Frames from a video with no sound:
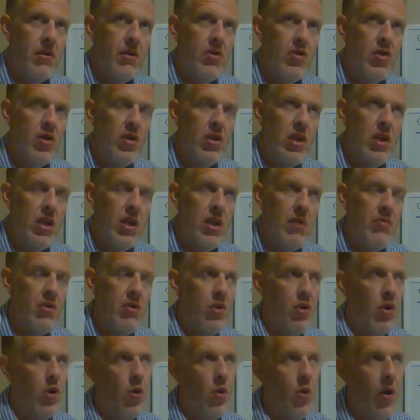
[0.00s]
should he
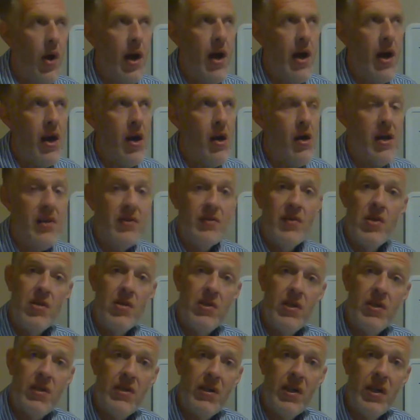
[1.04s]
be required, as the
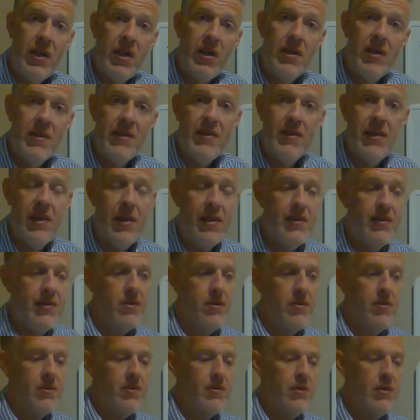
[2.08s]
utilitarian says,
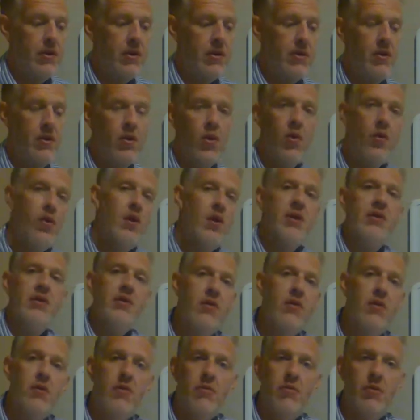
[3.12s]
to just ignore his
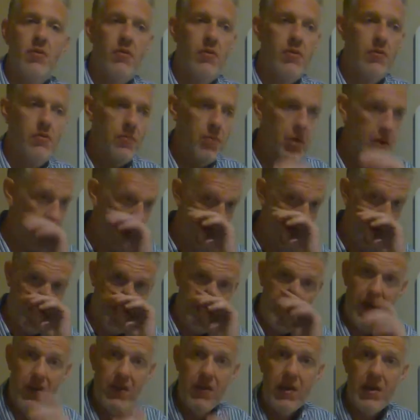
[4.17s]
own personal
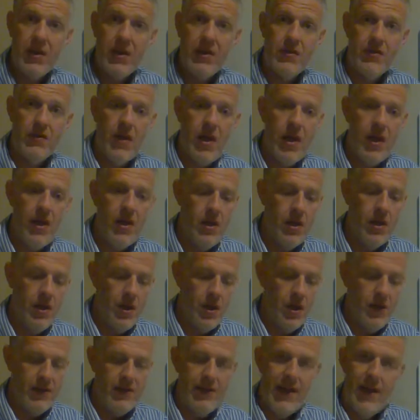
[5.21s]
feelings, right?
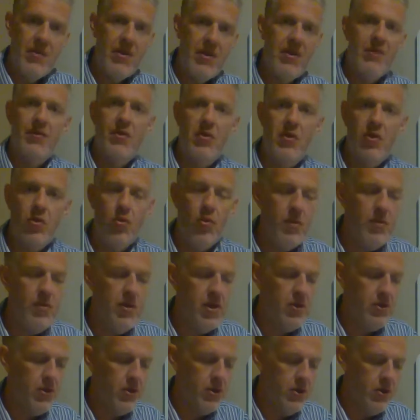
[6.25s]
Stop being so
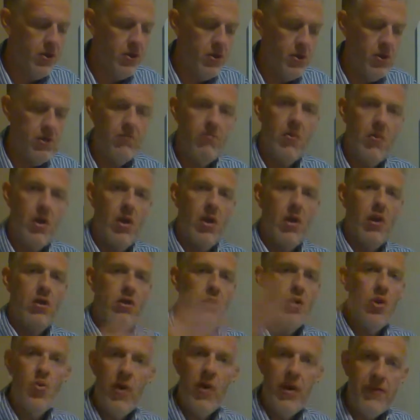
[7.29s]
squeamish and
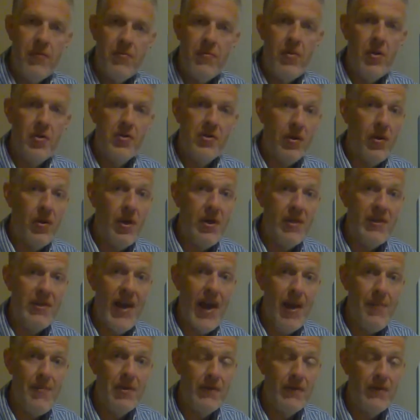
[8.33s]
do whatever promotes the greatest
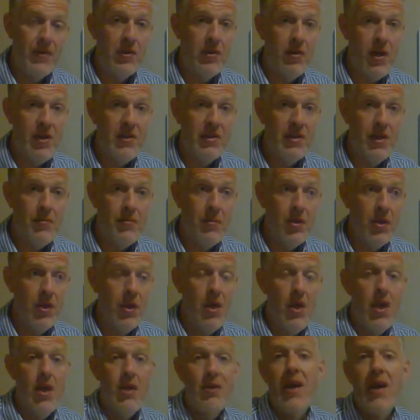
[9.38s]
happiness for the greatest number.
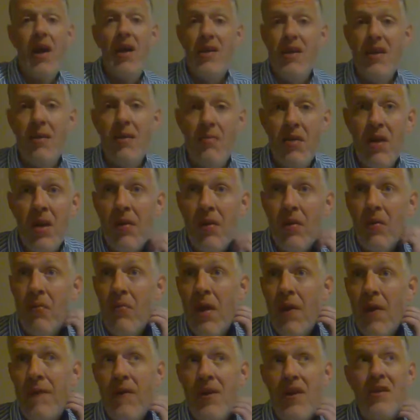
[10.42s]
The idea being
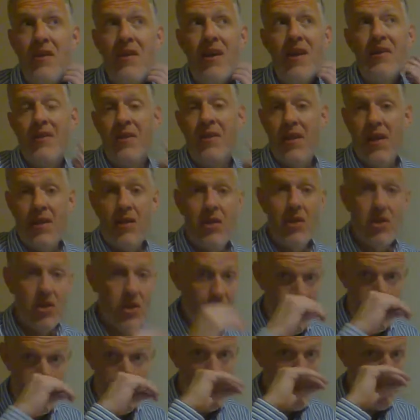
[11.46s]
if he doesn't take the
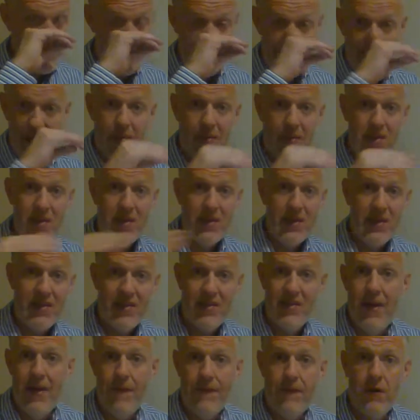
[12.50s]
job, his family is going to
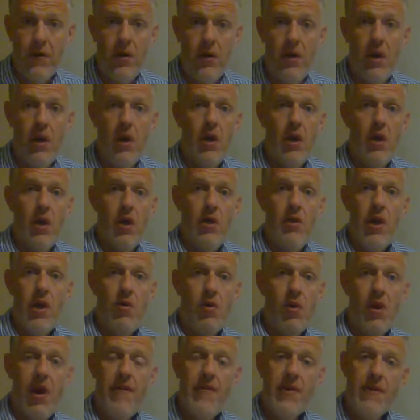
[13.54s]
suffer, they
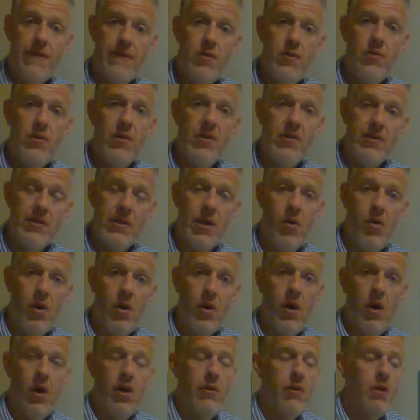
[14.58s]
won't have any food, and so
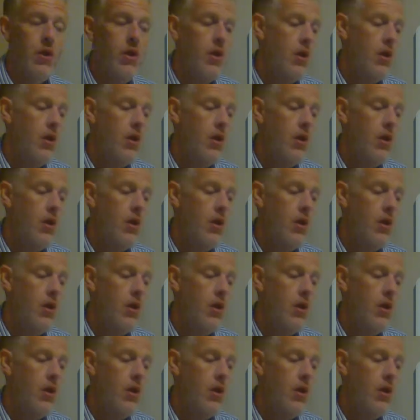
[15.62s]
on.